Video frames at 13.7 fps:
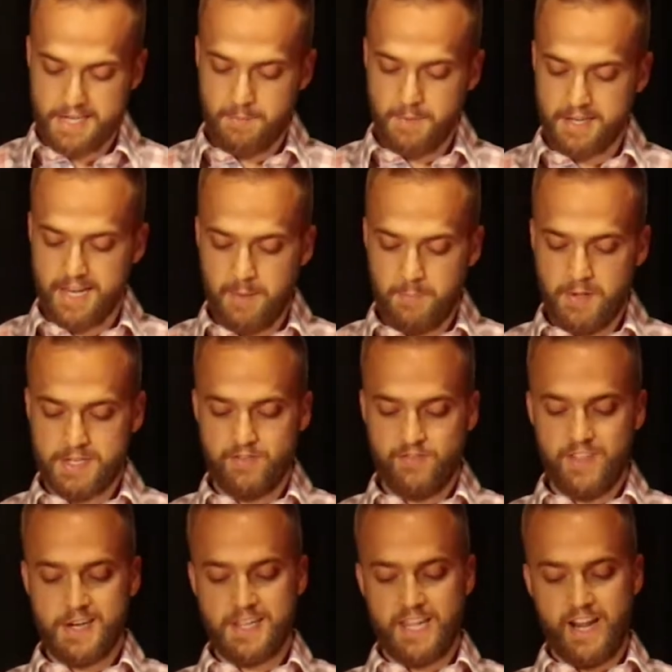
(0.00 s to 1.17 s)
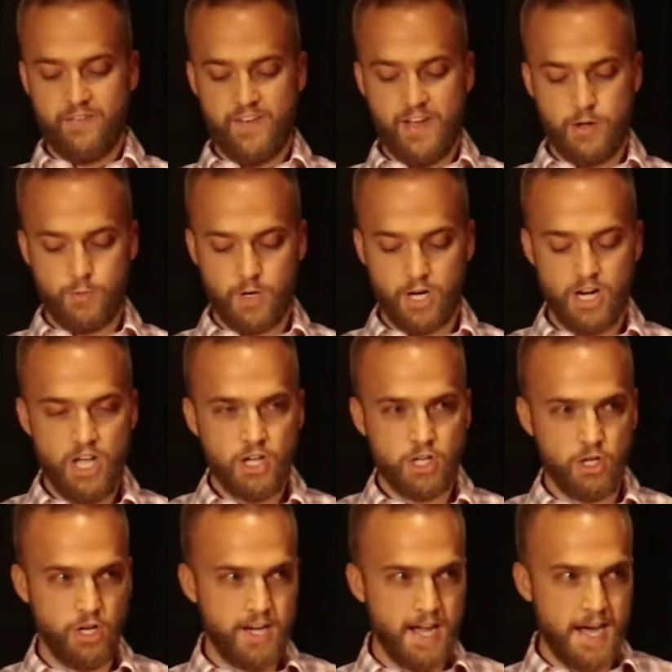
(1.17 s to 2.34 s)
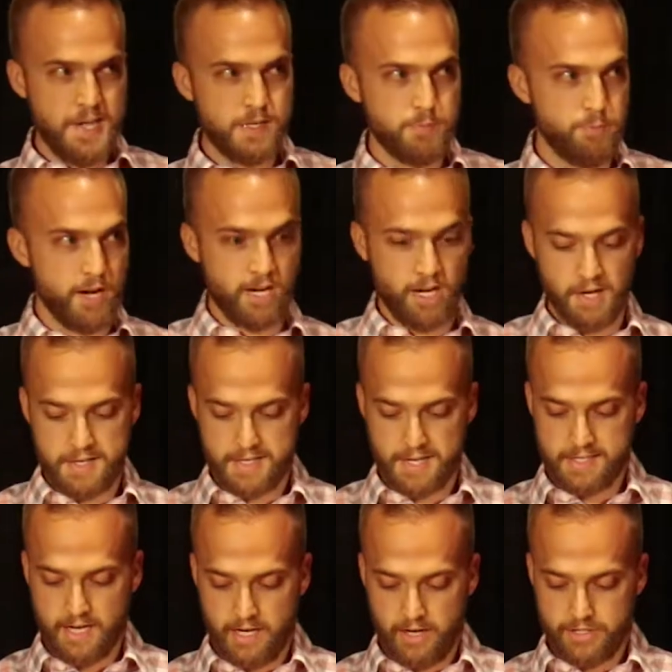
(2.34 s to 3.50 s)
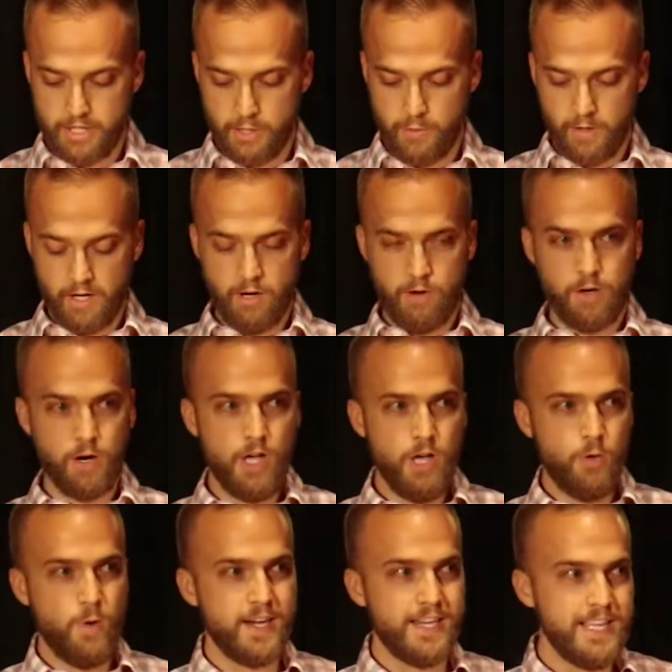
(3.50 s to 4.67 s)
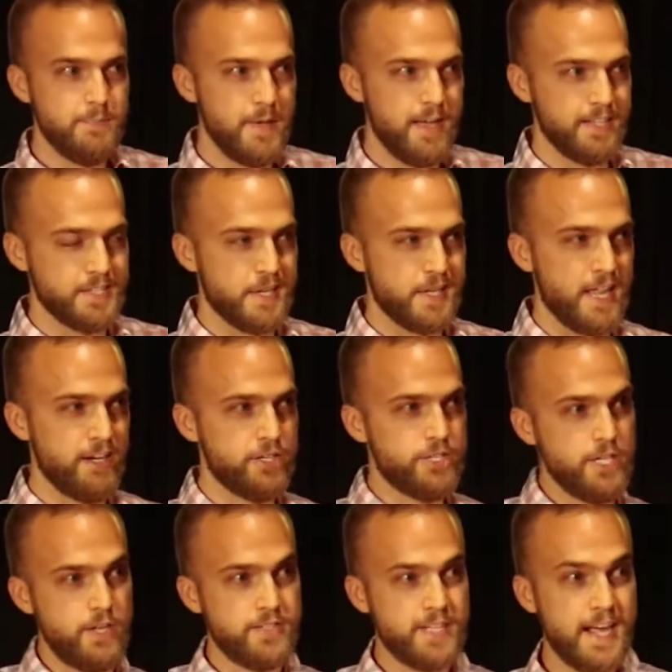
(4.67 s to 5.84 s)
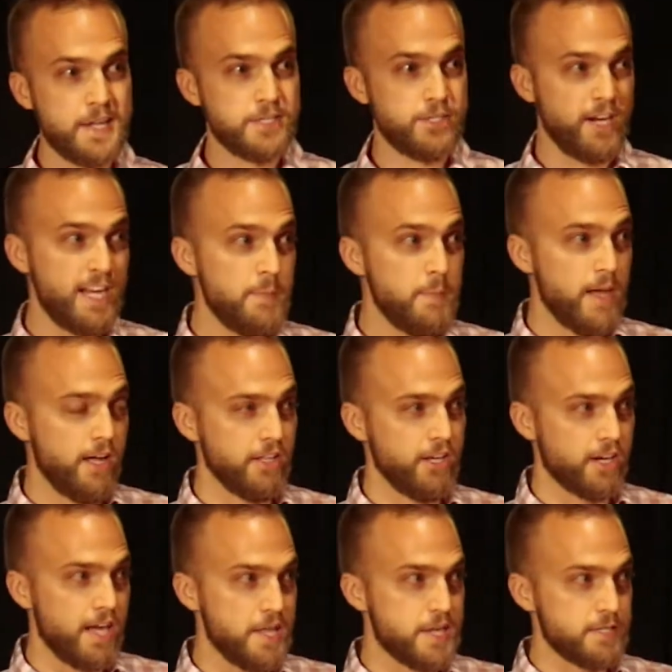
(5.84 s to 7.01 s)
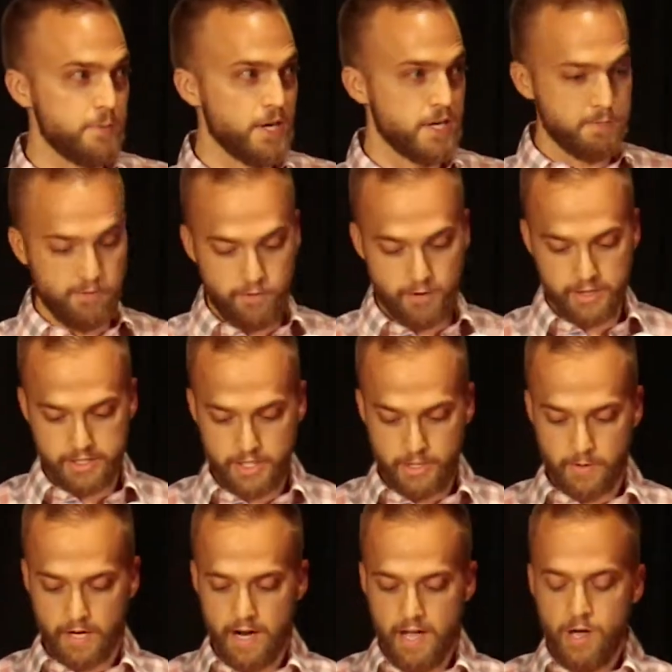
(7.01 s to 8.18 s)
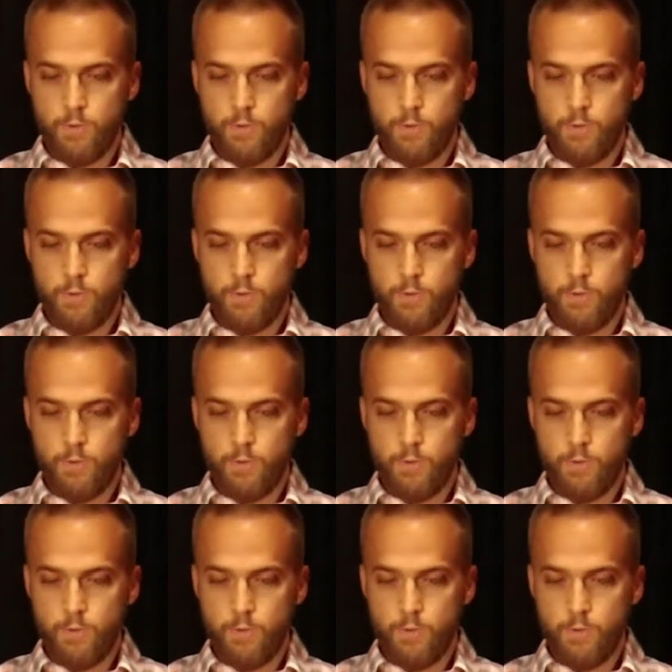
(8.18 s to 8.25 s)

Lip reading: Some examples of things that I found were good icebreakers to start your tour, or what email to send, or should you text or email your customers before the tour?